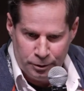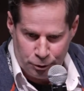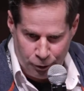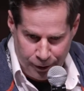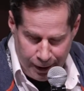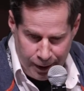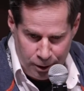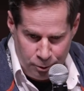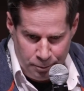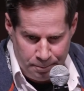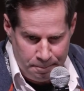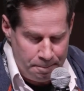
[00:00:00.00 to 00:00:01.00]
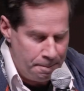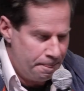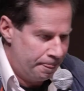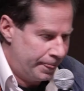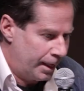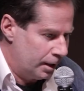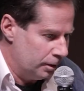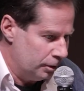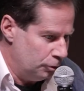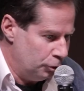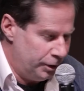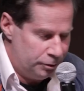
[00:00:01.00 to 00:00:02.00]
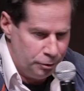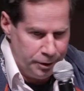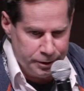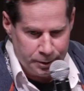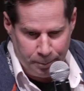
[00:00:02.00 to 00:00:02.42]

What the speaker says: So now you need to either